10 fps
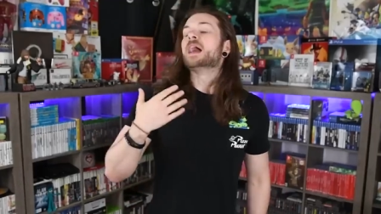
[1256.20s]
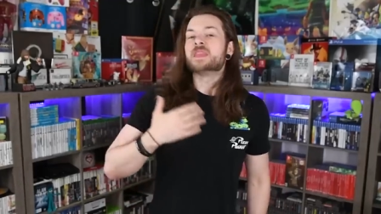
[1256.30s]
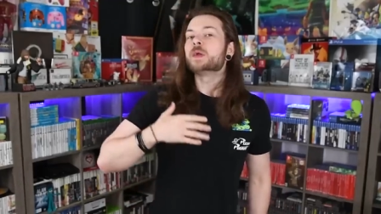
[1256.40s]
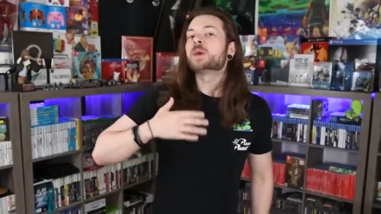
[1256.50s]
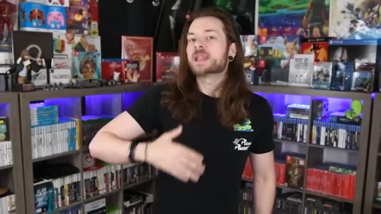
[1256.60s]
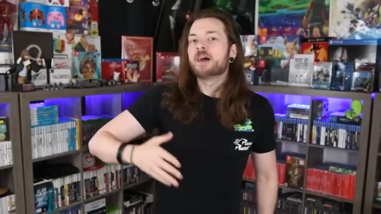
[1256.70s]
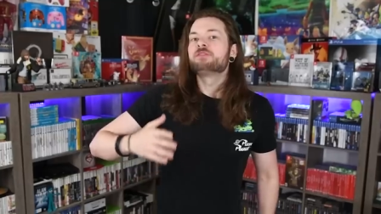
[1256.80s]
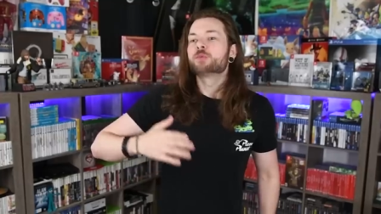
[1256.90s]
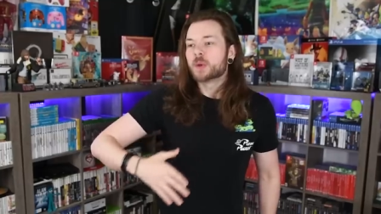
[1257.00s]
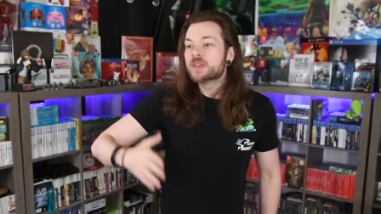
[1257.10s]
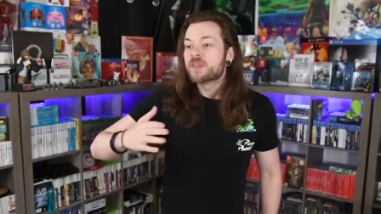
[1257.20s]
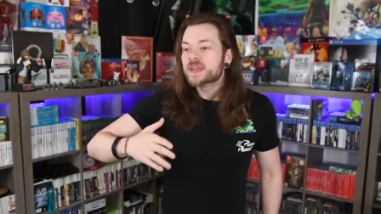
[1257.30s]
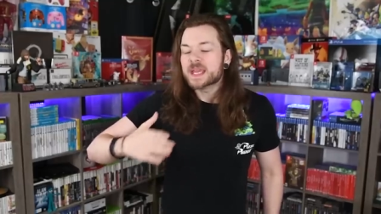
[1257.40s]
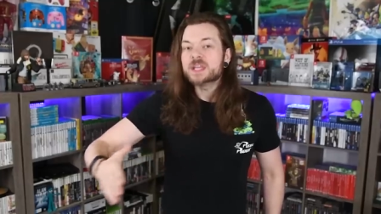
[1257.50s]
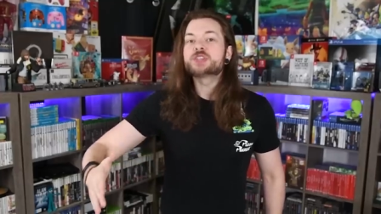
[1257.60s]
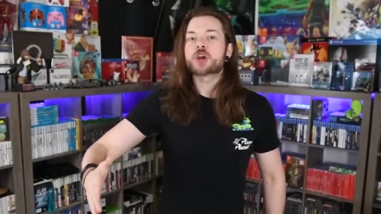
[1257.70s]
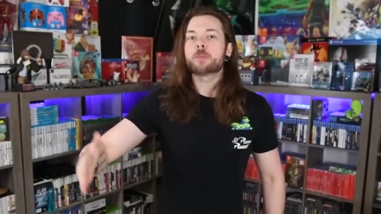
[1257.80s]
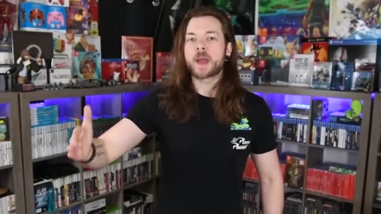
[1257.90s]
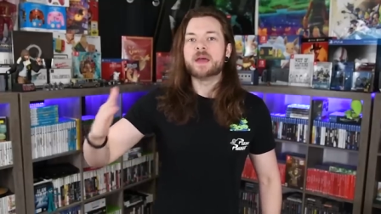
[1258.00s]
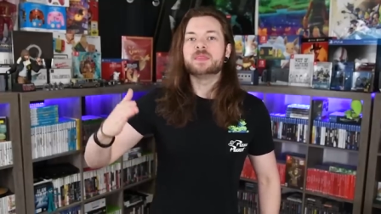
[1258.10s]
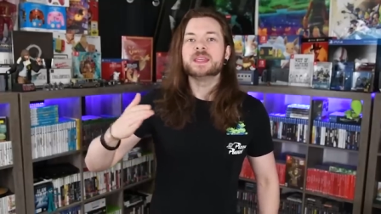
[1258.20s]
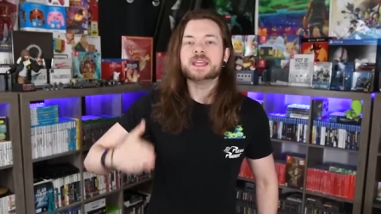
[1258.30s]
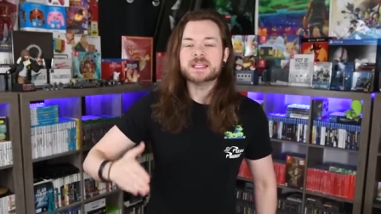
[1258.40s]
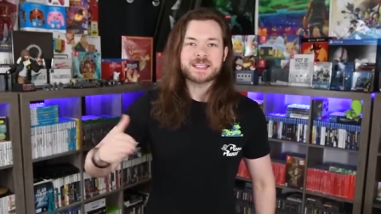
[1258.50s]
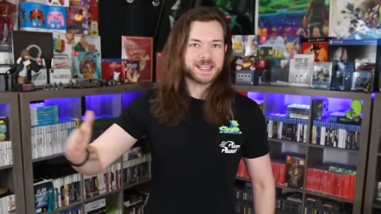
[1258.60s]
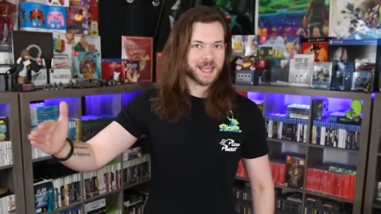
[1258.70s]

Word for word: and they were left with the eShop and the indie